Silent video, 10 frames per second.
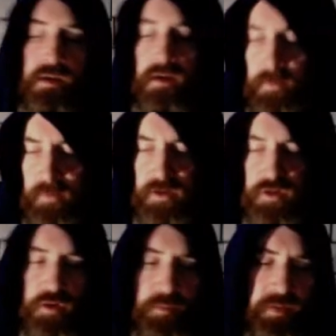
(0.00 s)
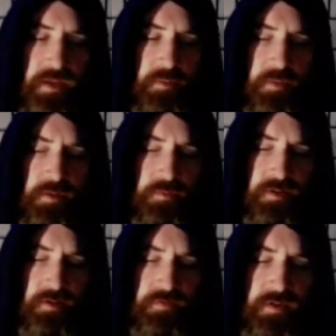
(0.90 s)
I'm not sure about that one, it was
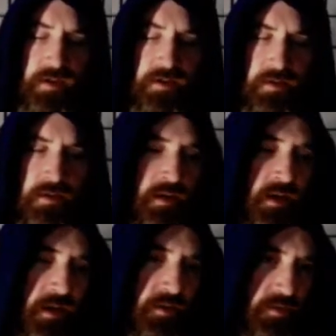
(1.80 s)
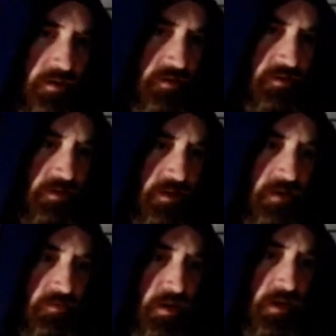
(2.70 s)
out of key. And you can just kind
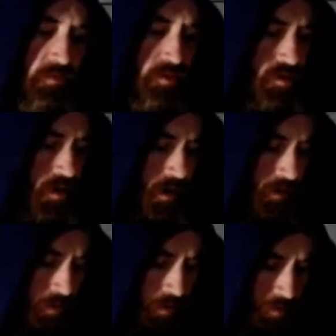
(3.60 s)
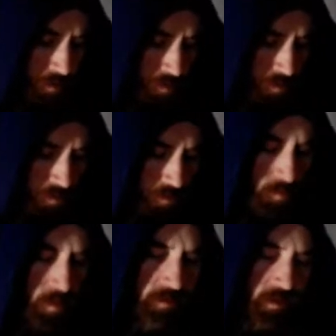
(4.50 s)
of not even try the
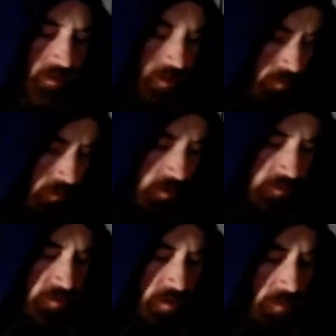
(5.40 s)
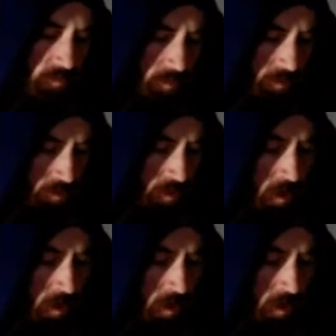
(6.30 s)
ones that we're kind of starting off with here.